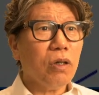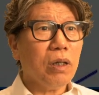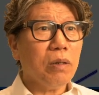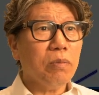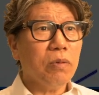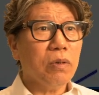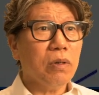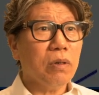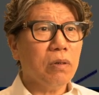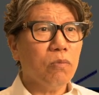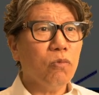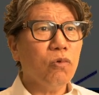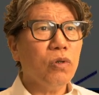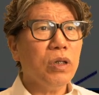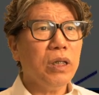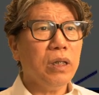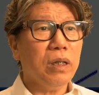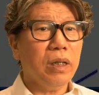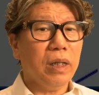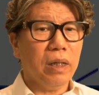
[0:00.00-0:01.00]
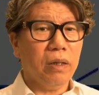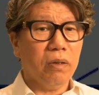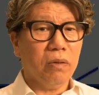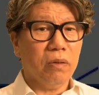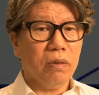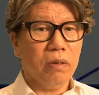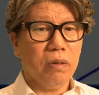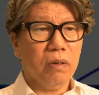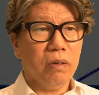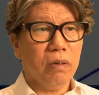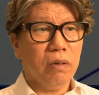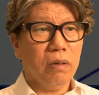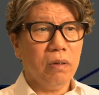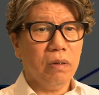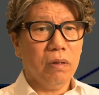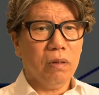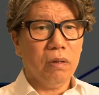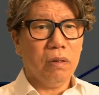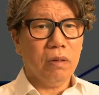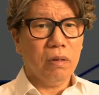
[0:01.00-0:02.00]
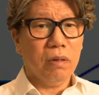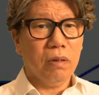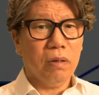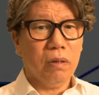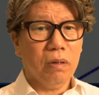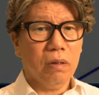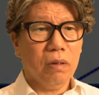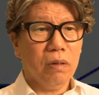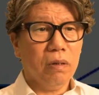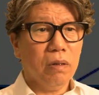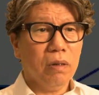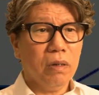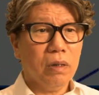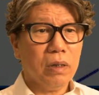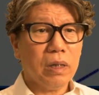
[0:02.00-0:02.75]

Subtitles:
in the mouth are often overlooked. I